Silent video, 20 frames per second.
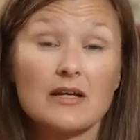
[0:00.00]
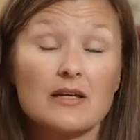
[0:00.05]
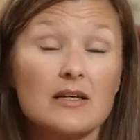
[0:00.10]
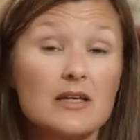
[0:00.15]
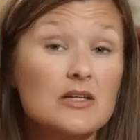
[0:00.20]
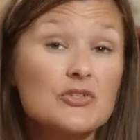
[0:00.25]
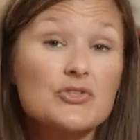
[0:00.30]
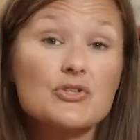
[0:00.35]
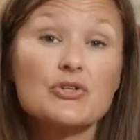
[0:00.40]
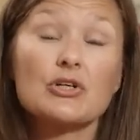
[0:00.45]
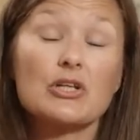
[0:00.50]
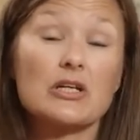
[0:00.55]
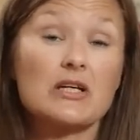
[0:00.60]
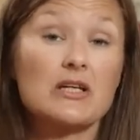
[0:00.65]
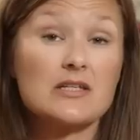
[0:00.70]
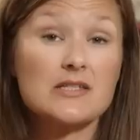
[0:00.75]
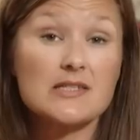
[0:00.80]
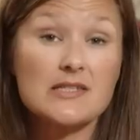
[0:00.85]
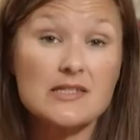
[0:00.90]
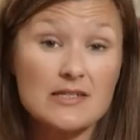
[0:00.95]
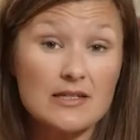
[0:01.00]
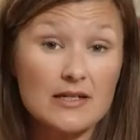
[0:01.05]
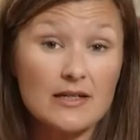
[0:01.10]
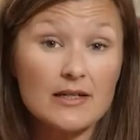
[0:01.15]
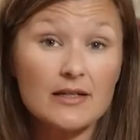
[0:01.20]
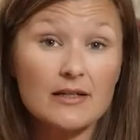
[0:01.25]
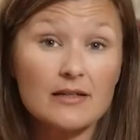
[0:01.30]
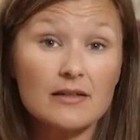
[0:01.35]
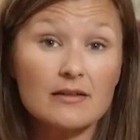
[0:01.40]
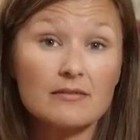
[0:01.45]
Kids are going to get
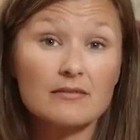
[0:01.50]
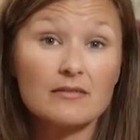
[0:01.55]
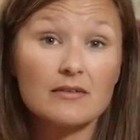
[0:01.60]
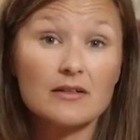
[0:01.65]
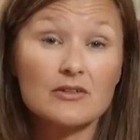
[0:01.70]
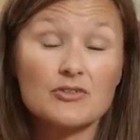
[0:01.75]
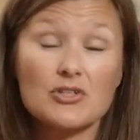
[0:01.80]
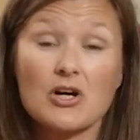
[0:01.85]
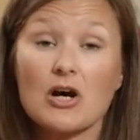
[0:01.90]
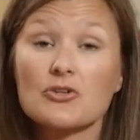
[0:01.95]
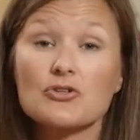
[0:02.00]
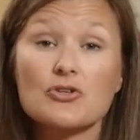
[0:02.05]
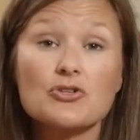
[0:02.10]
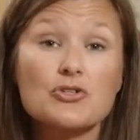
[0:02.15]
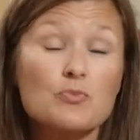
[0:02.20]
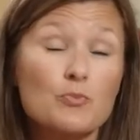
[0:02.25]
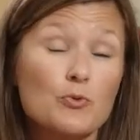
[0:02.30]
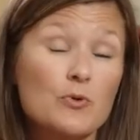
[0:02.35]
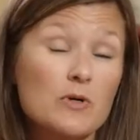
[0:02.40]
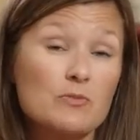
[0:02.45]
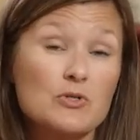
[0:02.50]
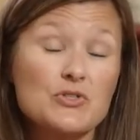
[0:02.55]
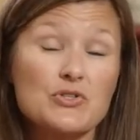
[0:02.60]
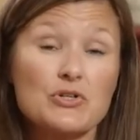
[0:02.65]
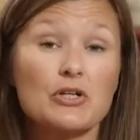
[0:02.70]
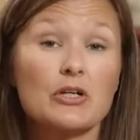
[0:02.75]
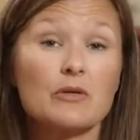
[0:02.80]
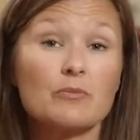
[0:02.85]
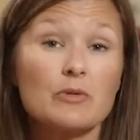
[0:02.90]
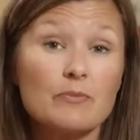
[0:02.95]
sick. Doctor's appointments
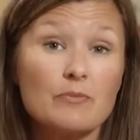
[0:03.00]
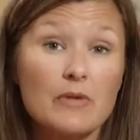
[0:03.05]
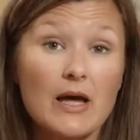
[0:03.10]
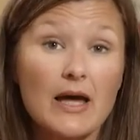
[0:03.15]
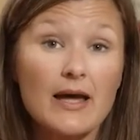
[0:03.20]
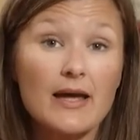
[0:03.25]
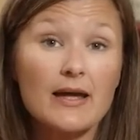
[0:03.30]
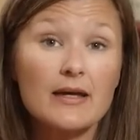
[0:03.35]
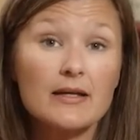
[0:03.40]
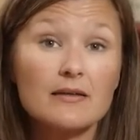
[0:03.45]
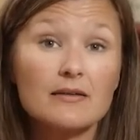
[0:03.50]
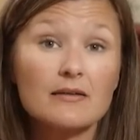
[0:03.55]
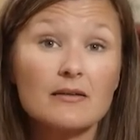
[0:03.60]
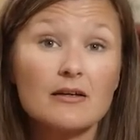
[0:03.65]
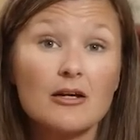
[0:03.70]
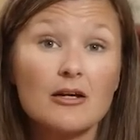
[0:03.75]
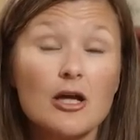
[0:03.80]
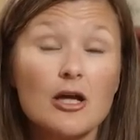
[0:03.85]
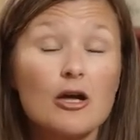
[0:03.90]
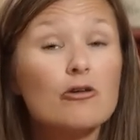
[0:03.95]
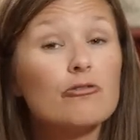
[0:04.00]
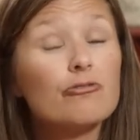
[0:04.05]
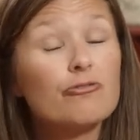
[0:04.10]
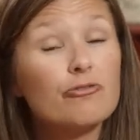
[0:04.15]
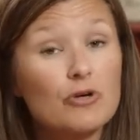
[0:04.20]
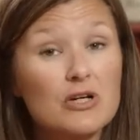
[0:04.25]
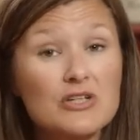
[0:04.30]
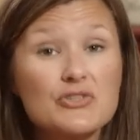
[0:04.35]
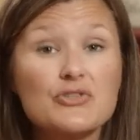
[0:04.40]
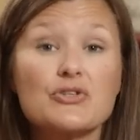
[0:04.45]
are going to be made.
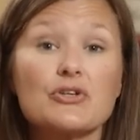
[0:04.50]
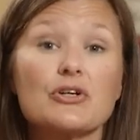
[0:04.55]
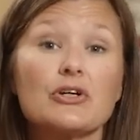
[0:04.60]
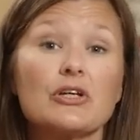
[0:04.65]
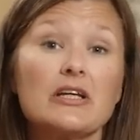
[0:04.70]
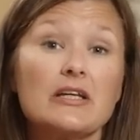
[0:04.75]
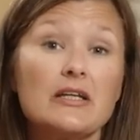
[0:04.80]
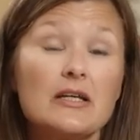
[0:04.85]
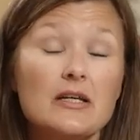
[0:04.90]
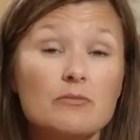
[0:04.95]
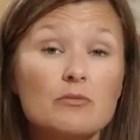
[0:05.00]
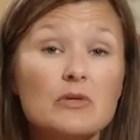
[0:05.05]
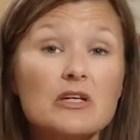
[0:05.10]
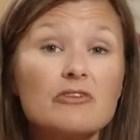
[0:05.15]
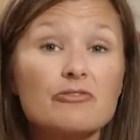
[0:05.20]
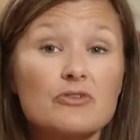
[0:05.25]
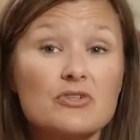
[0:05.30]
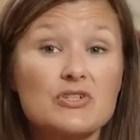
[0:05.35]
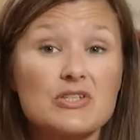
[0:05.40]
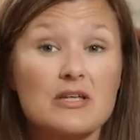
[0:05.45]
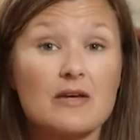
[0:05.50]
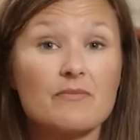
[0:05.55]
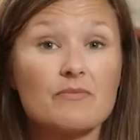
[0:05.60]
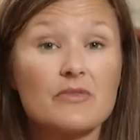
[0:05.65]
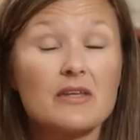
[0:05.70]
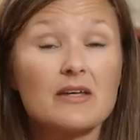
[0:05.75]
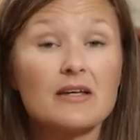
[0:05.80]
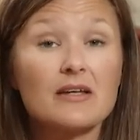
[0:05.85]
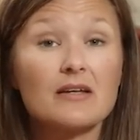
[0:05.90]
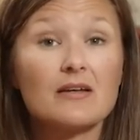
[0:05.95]
Friends are going to need me for
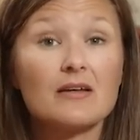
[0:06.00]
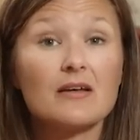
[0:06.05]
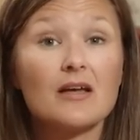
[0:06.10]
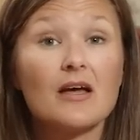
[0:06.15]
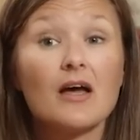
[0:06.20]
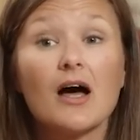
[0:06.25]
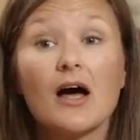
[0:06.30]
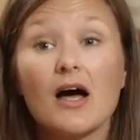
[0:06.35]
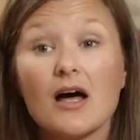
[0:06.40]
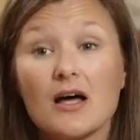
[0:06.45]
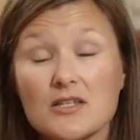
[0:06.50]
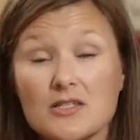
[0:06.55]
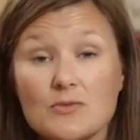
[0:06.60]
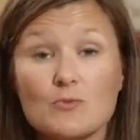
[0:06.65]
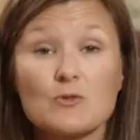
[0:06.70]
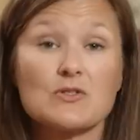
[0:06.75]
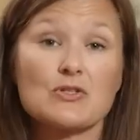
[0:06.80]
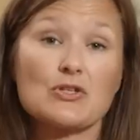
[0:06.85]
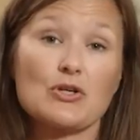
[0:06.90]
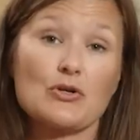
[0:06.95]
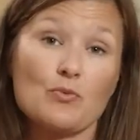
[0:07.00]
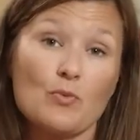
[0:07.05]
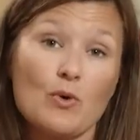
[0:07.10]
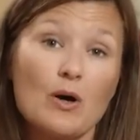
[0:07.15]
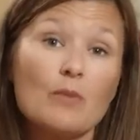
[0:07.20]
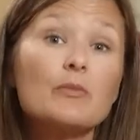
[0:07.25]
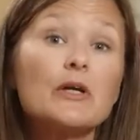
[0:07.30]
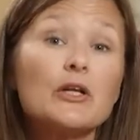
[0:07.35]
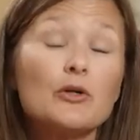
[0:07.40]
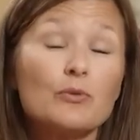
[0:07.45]
something. Husband's going to
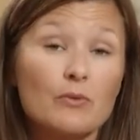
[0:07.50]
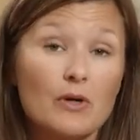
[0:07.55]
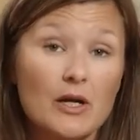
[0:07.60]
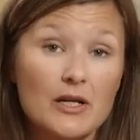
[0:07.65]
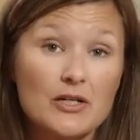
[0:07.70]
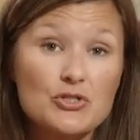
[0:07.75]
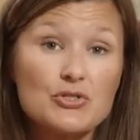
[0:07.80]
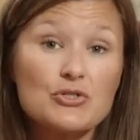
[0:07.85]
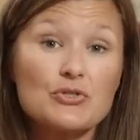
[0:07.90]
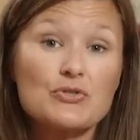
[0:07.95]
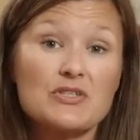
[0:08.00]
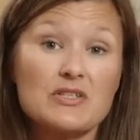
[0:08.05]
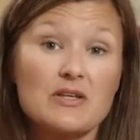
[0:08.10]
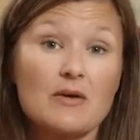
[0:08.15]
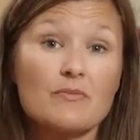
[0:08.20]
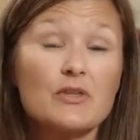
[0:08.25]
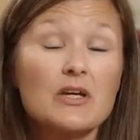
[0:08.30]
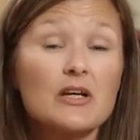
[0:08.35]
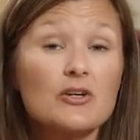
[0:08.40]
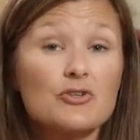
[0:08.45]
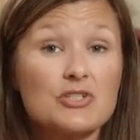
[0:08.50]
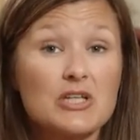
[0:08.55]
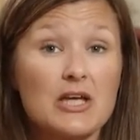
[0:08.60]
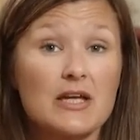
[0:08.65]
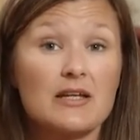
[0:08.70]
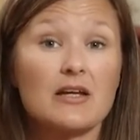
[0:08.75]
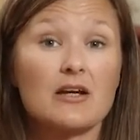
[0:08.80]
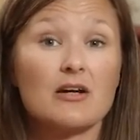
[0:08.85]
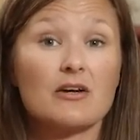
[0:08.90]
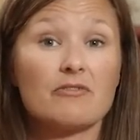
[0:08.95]
want me to run and do something or
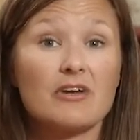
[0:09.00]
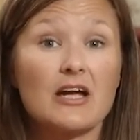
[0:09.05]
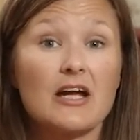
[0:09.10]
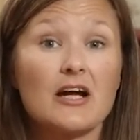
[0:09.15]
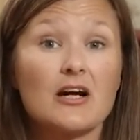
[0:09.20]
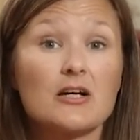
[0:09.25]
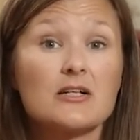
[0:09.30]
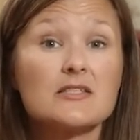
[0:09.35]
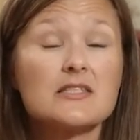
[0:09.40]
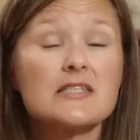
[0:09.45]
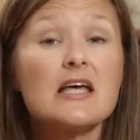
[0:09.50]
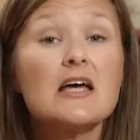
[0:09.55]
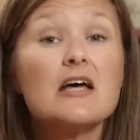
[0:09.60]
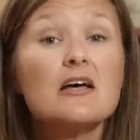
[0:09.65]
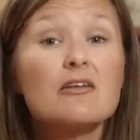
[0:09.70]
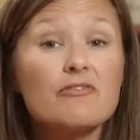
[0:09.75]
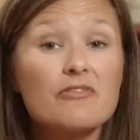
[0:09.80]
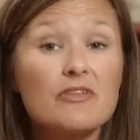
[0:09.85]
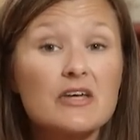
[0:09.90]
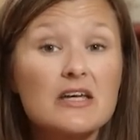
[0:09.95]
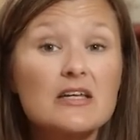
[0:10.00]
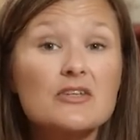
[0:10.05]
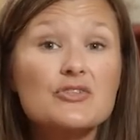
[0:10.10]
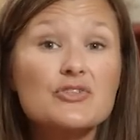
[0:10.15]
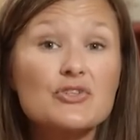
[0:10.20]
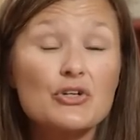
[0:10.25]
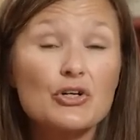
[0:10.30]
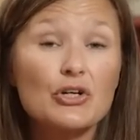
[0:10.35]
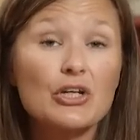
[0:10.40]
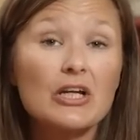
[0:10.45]
take care of errands.
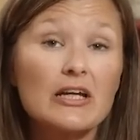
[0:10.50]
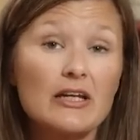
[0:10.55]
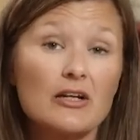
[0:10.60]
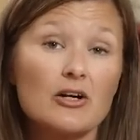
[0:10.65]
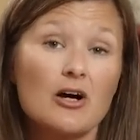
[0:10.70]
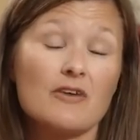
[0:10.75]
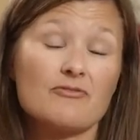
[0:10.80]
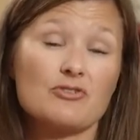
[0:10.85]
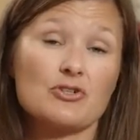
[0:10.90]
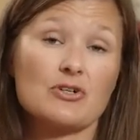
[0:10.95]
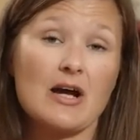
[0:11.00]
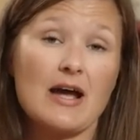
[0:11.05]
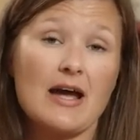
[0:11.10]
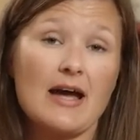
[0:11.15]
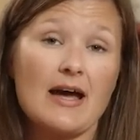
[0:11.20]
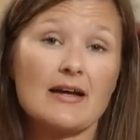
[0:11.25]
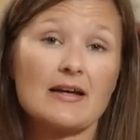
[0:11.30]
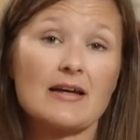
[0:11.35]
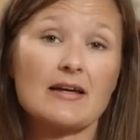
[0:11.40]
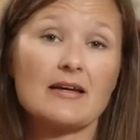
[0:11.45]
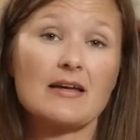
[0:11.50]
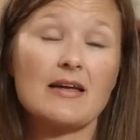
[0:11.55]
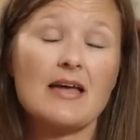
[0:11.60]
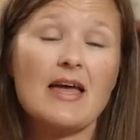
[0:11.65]
Things are going to get off track.